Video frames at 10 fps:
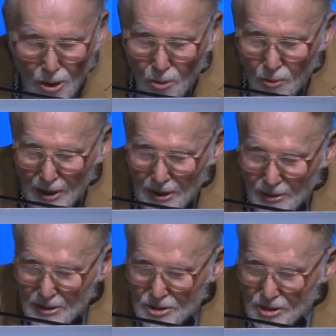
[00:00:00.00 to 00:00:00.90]
no
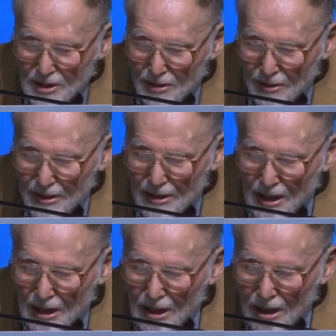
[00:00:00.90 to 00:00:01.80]
rigorous
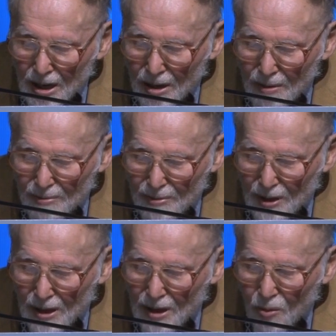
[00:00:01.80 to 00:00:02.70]
theory of
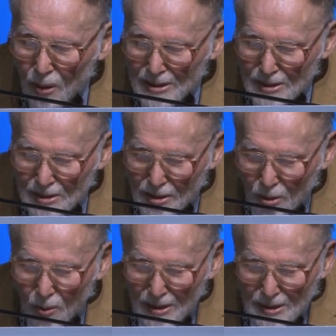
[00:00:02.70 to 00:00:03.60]
the
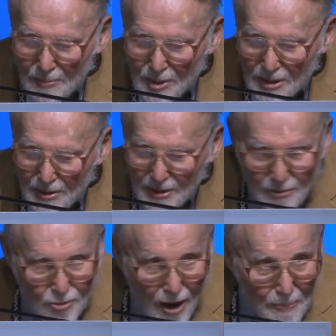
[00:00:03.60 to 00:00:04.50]
quantum theory
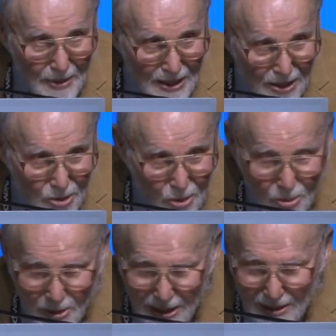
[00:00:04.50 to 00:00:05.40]
of trapping and
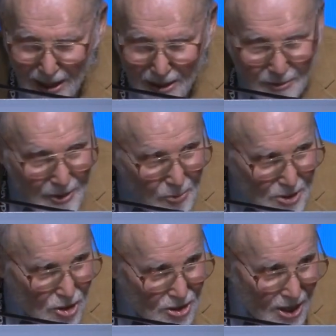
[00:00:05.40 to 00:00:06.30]
cooling. A lot of it
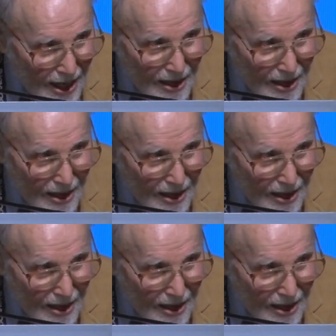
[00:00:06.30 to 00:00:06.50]
was just